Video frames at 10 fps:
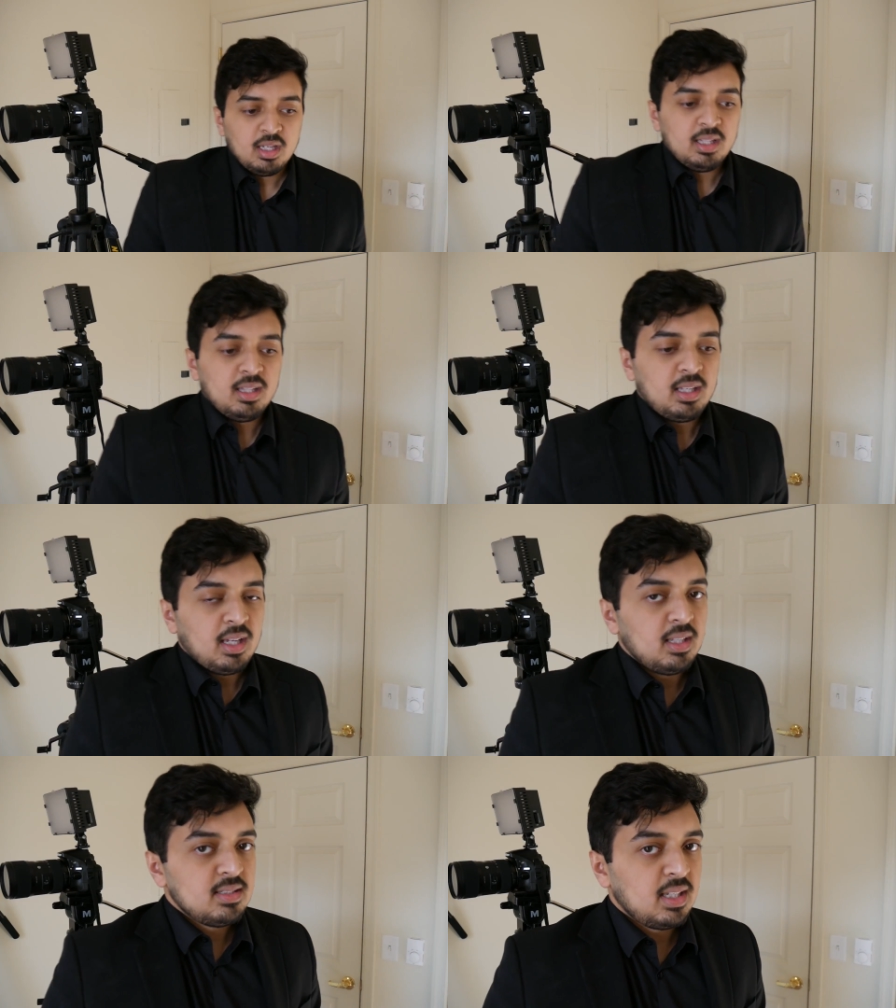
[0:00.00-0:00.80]
and then
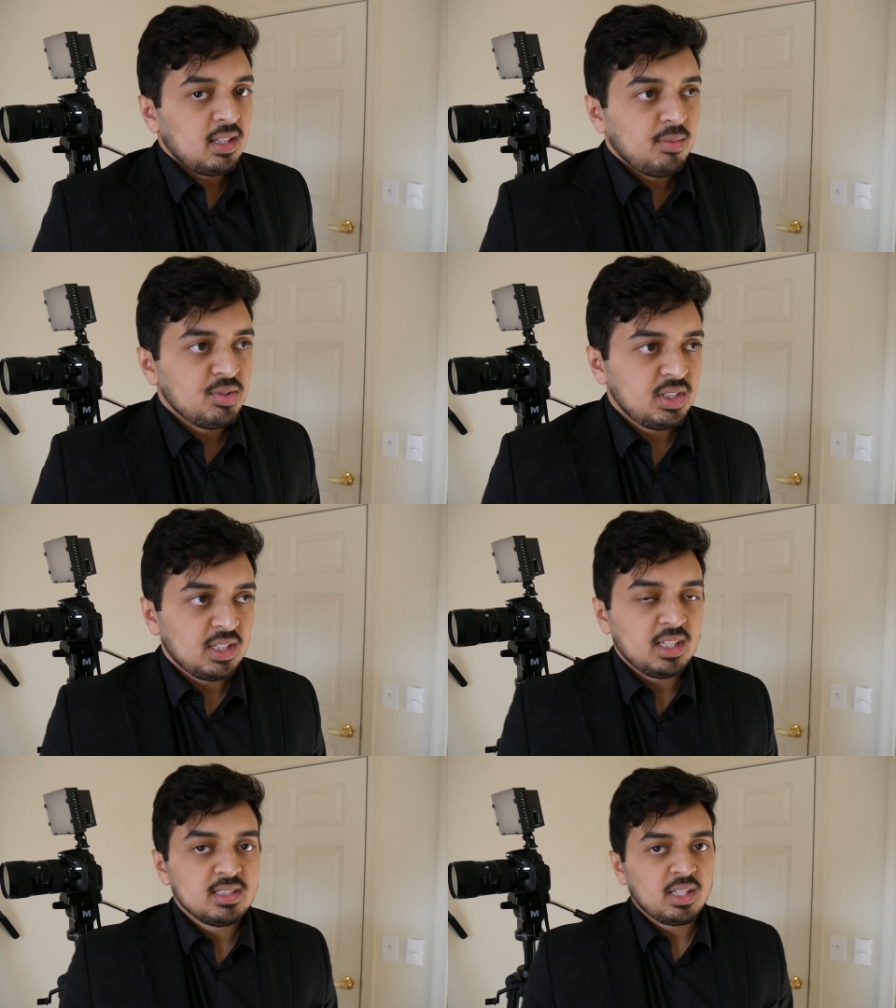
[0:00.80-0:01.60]
get inside the limousine,
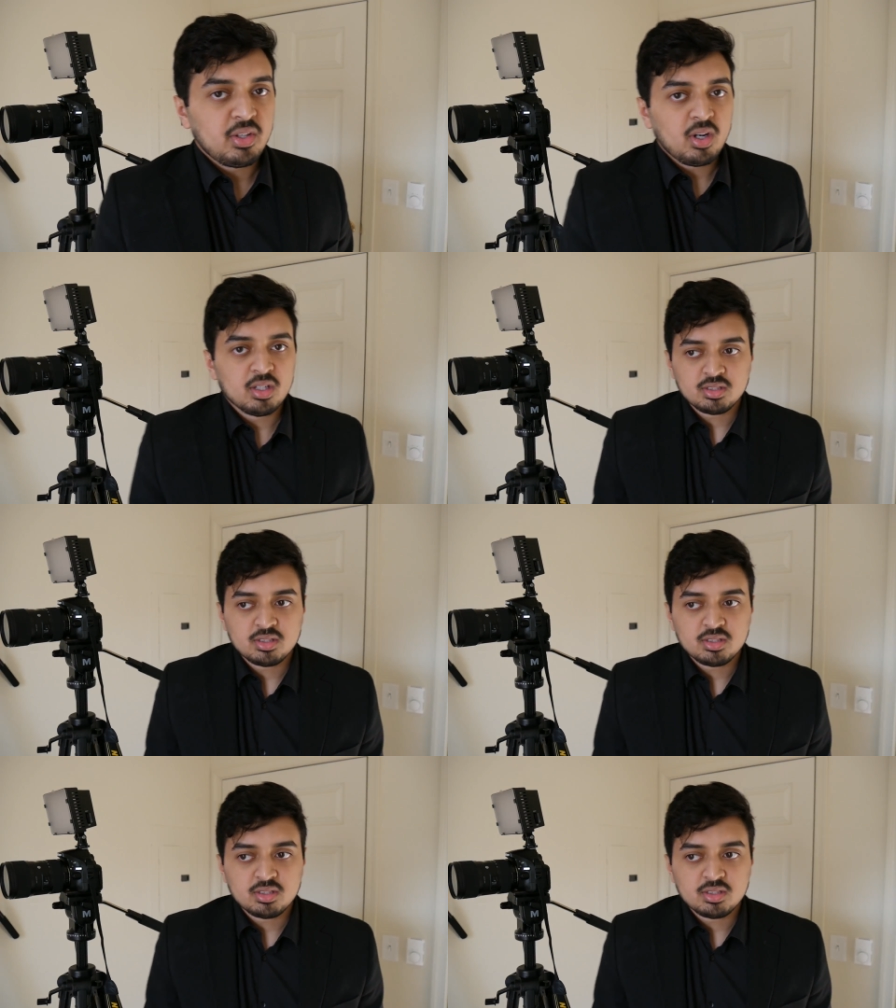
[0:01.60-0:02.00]
get inside the car.